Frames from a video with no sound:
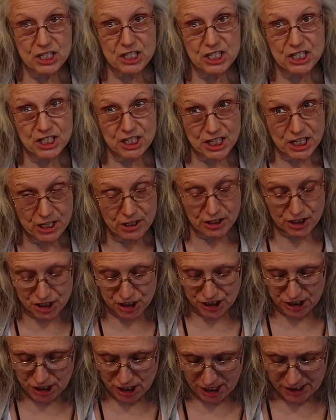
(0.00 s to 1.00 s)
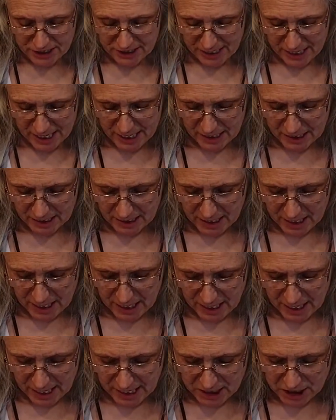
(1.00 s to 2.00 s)
sear the steak
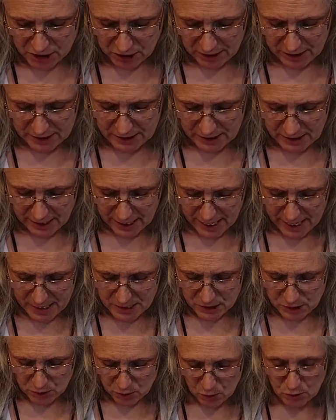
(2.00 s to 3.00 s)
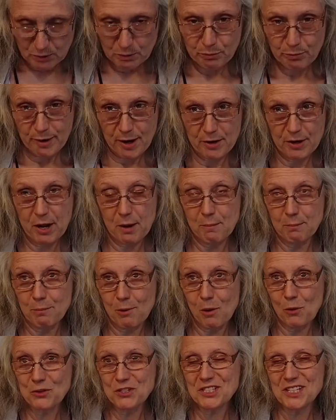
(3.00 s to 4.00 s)
into a nice golden brown on
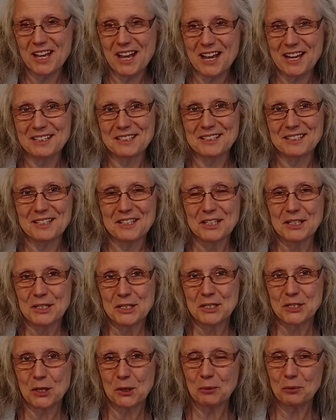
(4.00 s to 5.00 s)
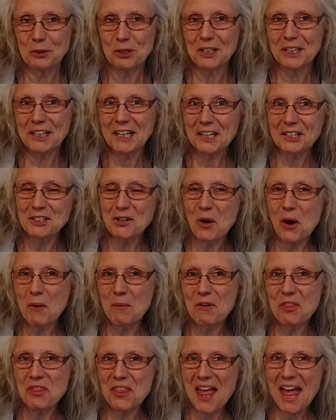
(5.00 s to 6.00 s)
both sides. So we're going to get
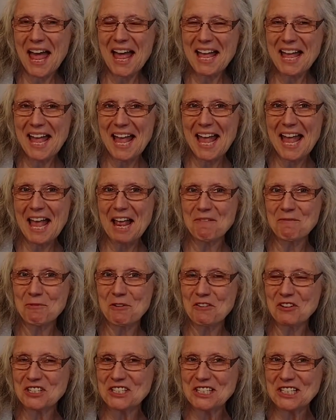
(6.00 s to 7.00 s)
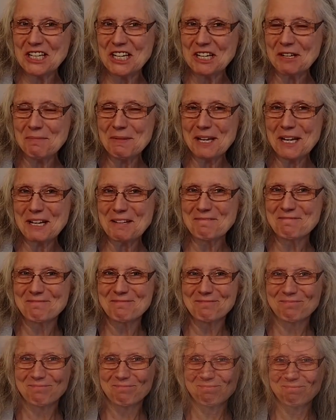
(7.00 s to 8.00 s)
going with that, and we'll see you in a minute.
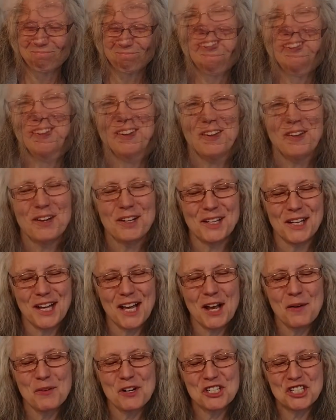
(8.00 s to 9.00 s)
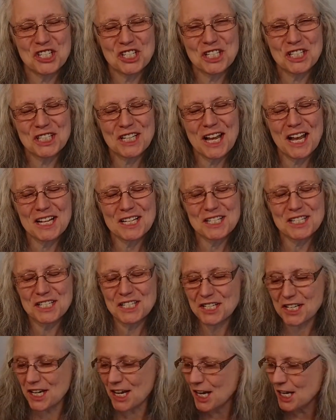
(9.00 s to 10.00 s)
Okay, we just got
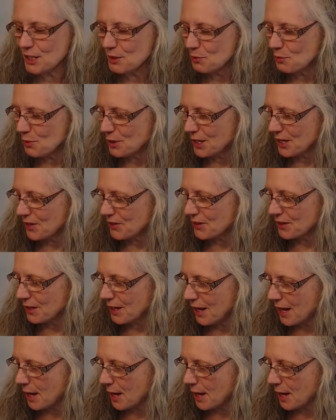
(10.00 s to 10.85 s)
done with